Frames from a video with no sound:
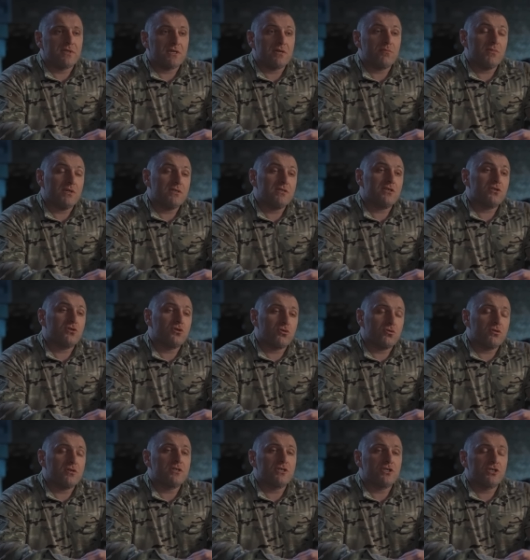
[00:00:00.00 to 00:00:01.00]
Keeping
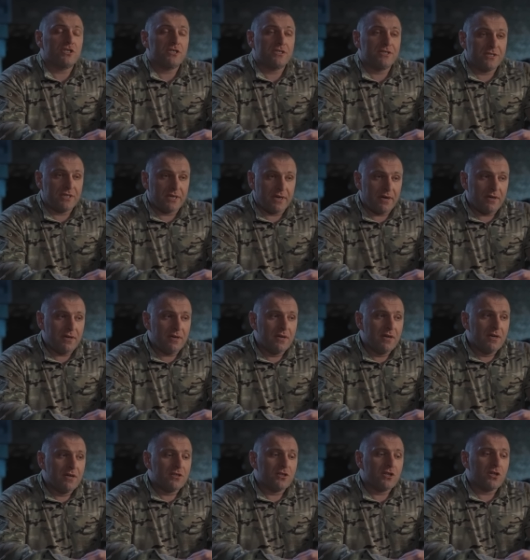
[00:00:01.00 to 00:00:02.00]
control over the road
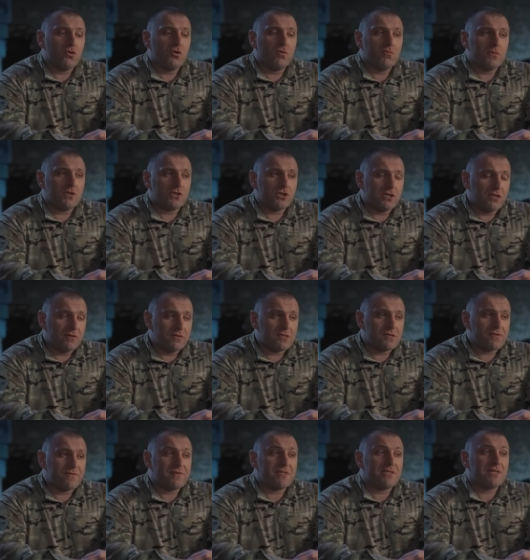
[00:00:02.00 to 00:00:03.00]
of life made it
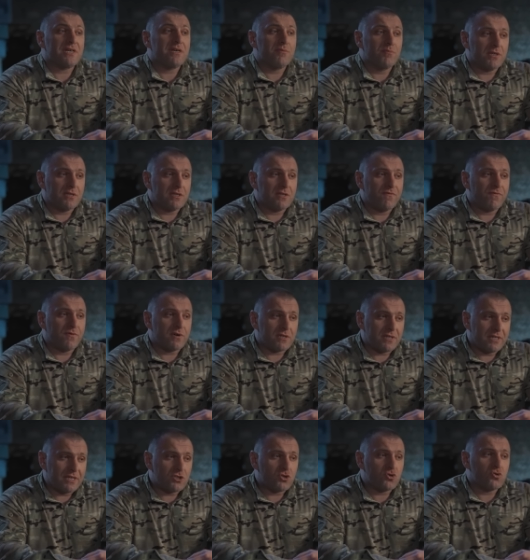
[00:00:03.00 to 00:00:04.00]
possible to hold the
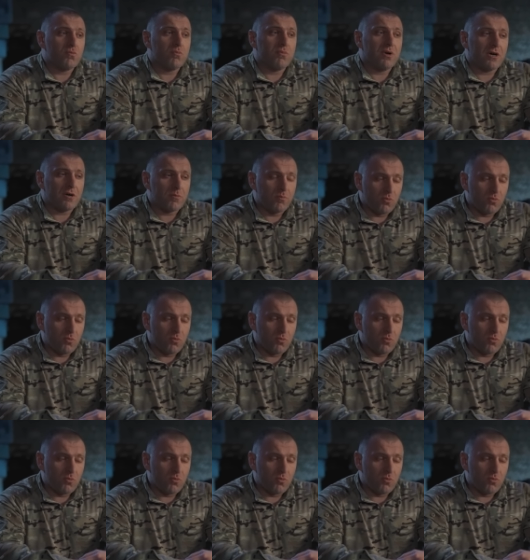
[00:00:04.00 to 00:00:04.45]
fortress of